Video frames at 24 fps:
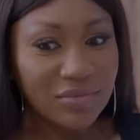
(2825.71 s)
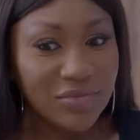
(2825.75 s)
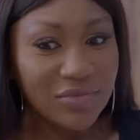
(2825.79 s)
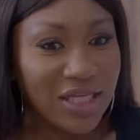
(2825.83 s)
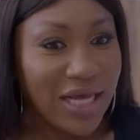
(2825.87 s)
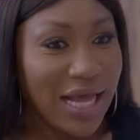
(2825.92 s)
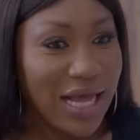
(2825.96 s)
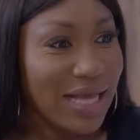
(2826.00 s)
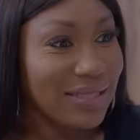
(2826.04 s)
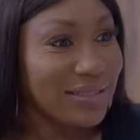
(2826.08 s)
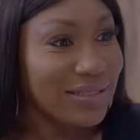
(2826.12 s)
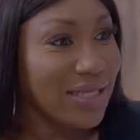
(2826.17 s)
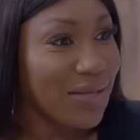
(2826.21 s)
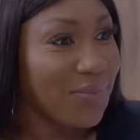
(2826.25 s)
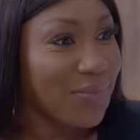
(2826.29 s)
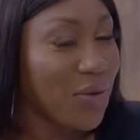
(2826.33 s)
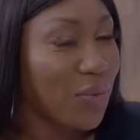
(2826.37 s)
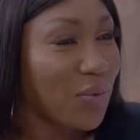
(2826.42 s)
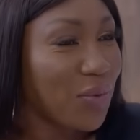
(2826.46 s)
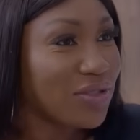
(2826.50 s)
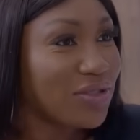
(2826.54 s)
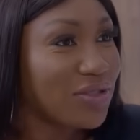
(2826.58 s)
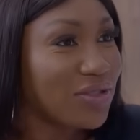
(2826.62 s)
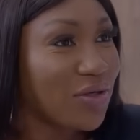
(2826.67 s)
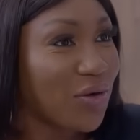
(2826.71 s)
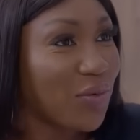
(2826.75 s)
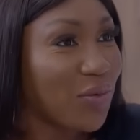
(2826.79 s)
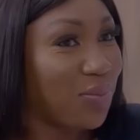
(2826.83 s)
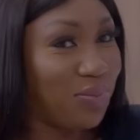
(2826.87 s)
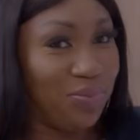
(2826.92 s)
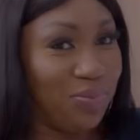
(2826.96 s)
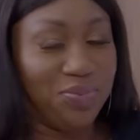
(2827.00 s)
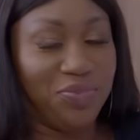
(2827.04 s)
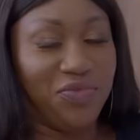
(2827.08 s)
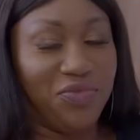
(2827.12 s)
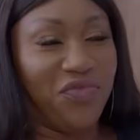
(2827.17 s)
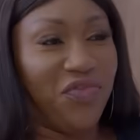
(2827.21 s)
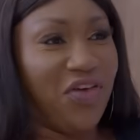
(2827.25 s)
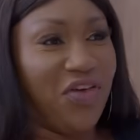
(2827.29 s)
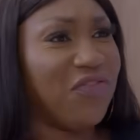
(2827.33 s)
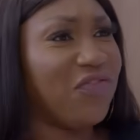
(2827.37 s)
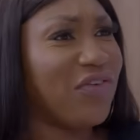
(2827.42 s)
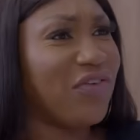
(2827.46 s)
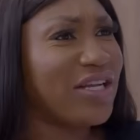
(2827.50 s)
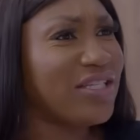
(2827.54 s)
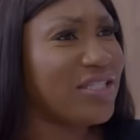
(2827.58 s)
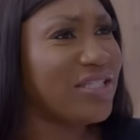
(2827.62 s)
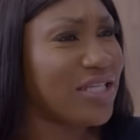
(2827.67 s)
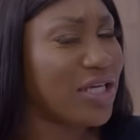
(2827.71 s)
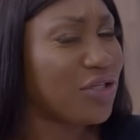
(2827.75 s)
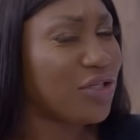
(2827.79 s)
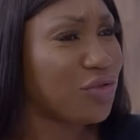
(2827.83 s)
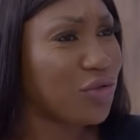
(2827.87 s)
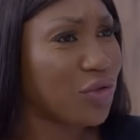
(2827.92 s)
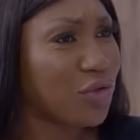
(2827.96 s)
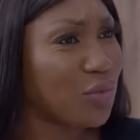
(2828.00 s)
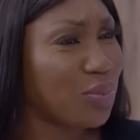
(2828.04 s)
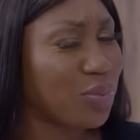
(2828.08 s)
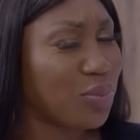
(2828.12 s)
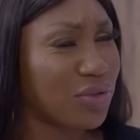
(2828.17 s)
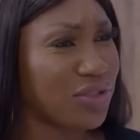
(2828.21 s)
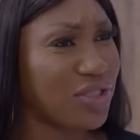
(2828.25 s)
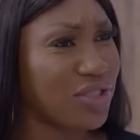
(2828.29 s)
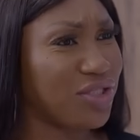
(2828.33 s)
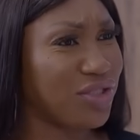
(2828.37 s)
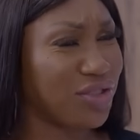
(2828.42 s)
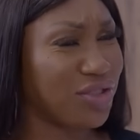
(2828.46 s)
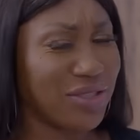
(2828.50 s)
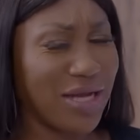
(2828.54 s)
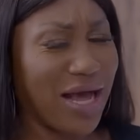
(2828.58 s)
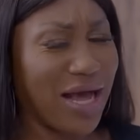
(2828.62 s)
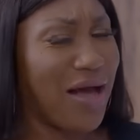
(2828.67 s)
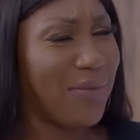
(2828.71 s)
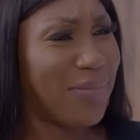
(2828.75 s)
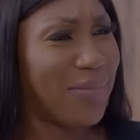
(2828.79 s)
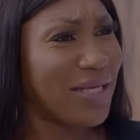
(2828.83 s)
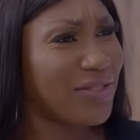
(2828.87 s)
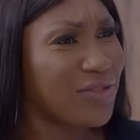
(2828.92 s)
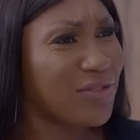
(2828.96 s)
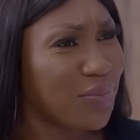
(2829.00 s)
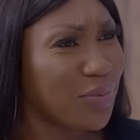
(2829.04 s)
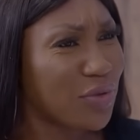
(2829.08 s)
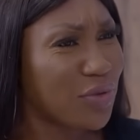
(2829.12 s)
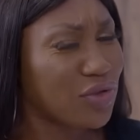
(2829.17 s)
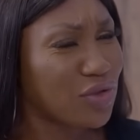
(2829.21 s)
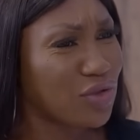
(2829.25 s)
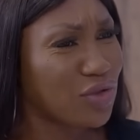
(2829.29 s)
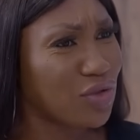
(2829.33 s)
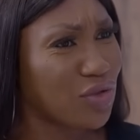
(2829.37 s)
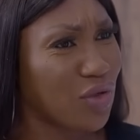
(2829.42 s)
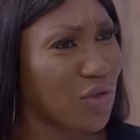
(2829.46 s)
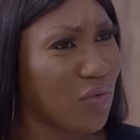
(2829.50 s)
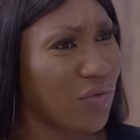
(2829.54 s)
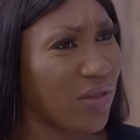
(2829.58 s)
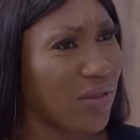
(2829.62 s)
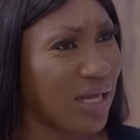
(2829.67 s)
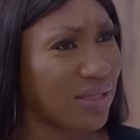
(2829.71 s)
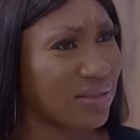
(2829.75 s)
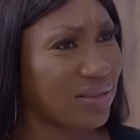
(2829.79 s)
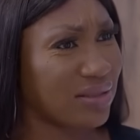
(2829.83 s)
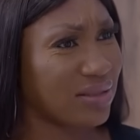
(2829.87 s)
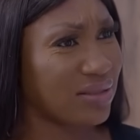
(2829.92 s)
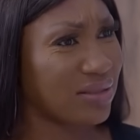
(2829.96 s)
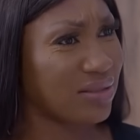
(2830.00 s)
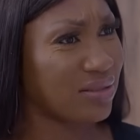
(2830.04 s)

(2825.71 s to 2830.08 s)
They're asking me what's your favorite sexual position. How am I supposed to know that?